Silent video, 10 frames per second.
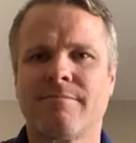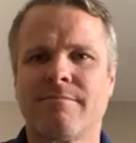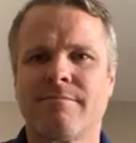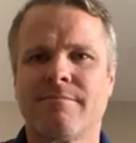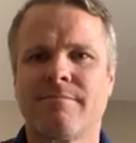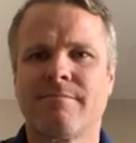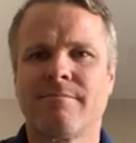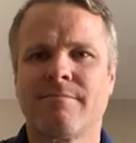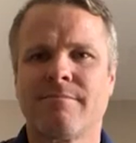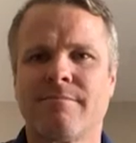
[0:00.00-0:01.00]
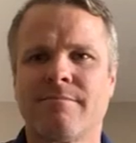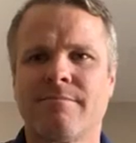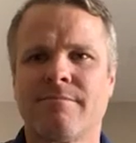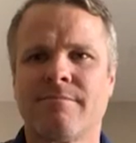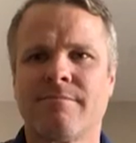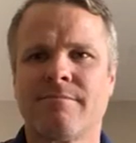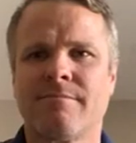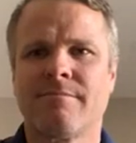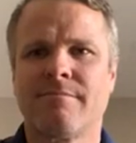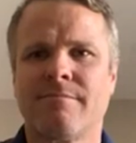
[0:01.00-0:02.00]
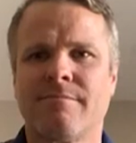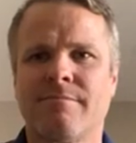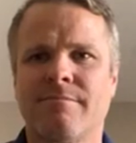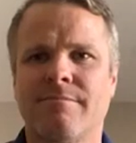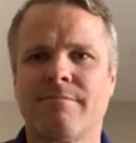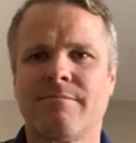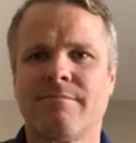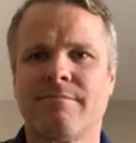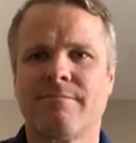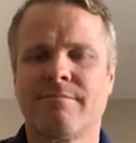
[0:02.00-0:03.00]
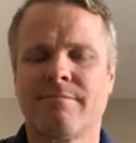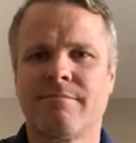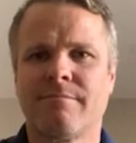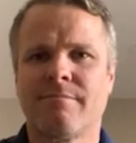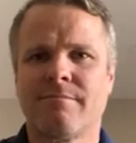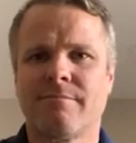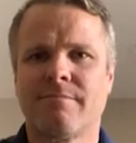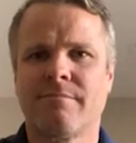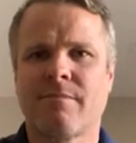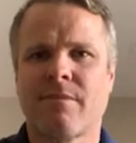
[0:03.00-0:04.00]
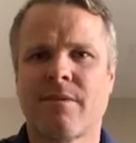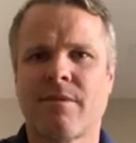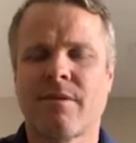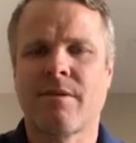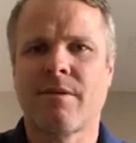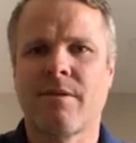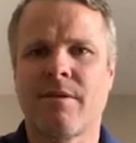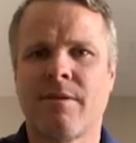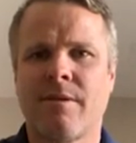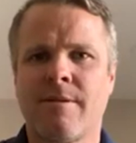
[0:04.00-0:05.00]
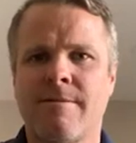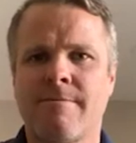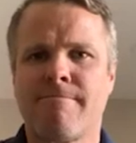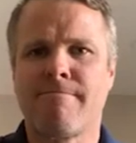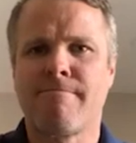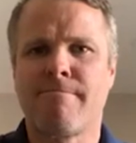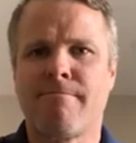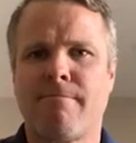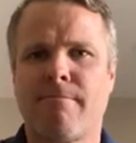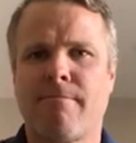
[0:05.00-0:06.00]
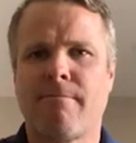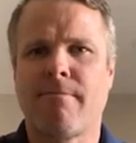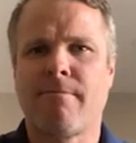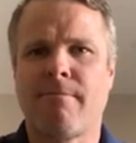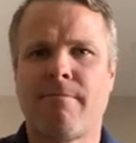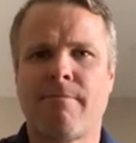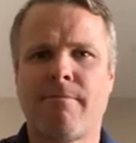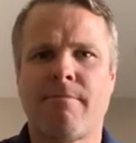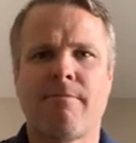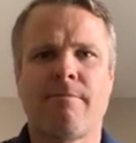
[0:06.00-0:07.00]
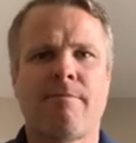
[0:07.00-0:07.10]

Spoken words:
[no speech]